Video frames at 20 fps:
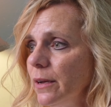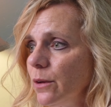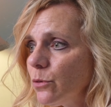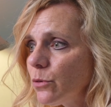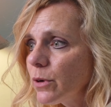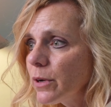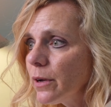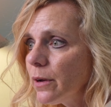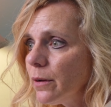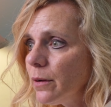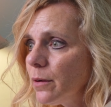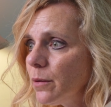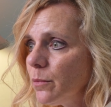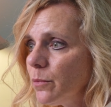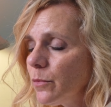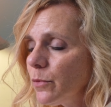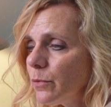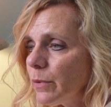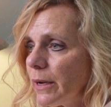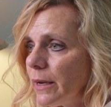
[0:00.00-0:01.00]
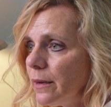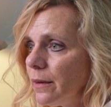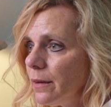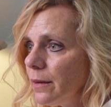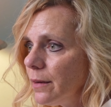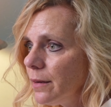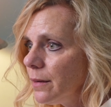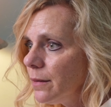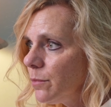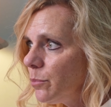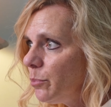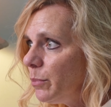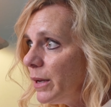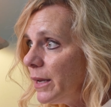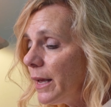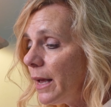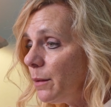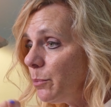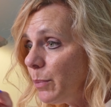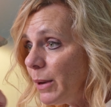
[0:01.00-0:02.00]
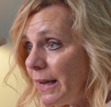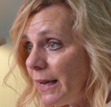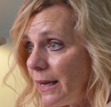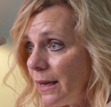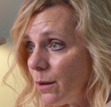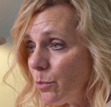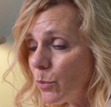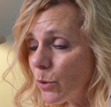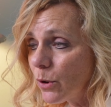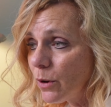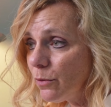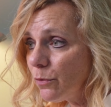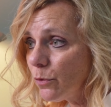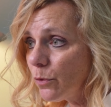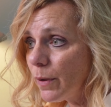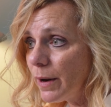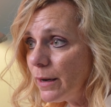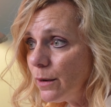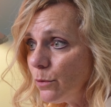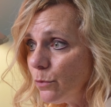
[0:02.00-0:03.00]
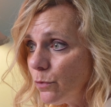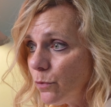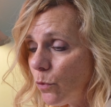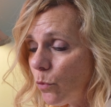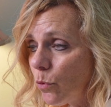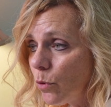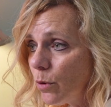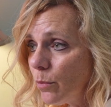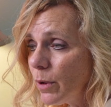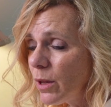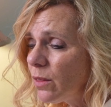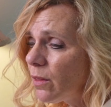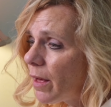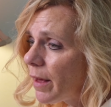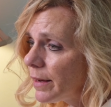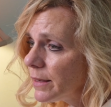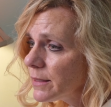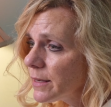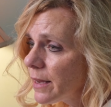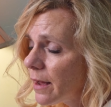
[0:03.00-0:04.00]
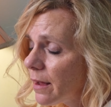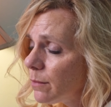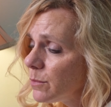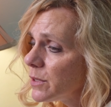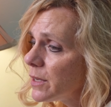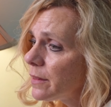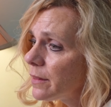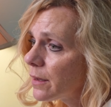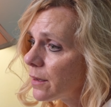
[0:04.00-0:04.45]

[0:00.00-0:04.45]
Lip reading: it'll come and be a pink perforated form. A lot of times at the